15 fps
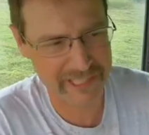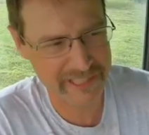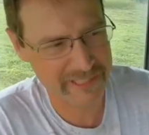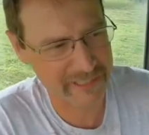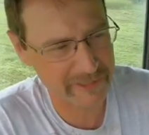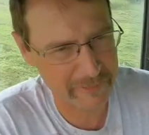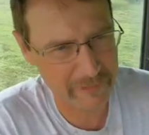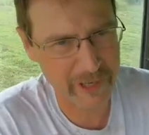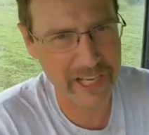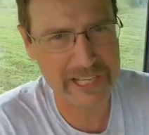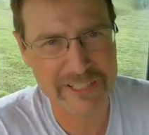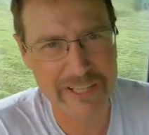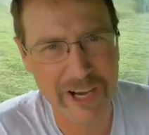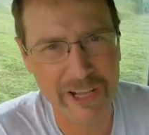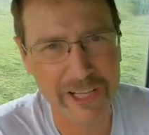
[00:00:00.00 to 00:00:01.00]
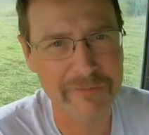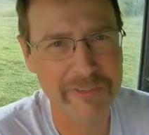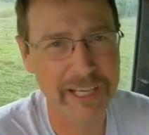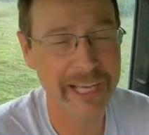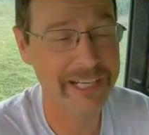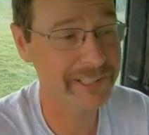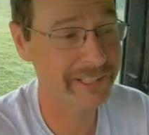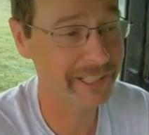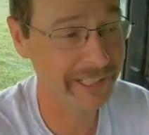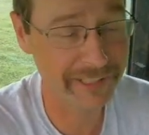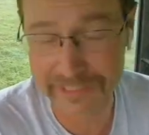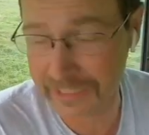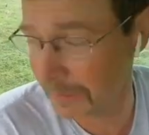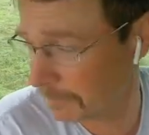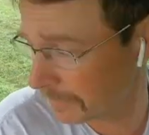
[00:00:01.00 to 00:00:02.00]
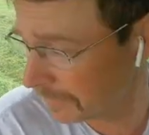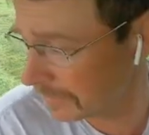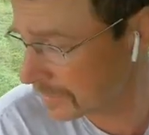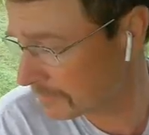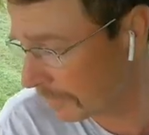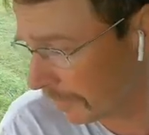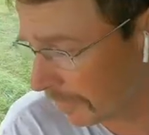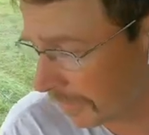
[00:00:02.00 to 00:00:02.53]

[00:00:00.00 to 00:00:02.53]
had some grass tall up to actually hit the top of this bar